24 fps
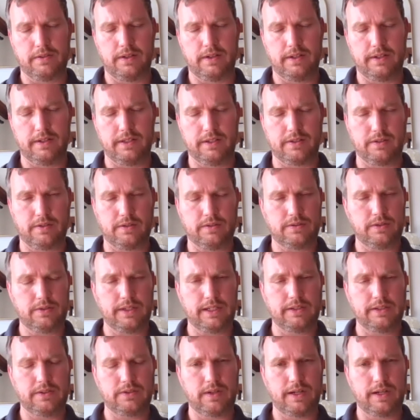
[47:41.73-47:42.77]
additional 2
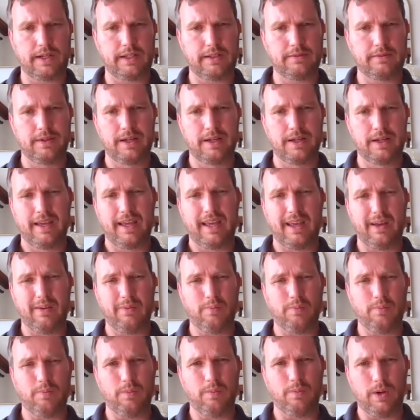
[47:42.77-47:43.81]
days training.
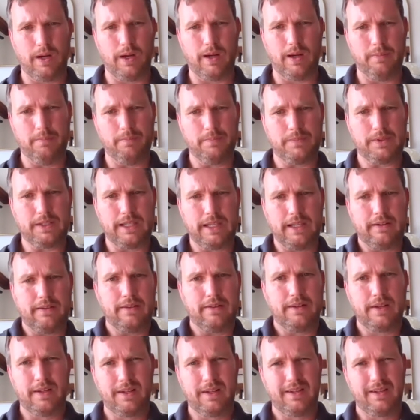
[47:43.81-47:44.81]
And to get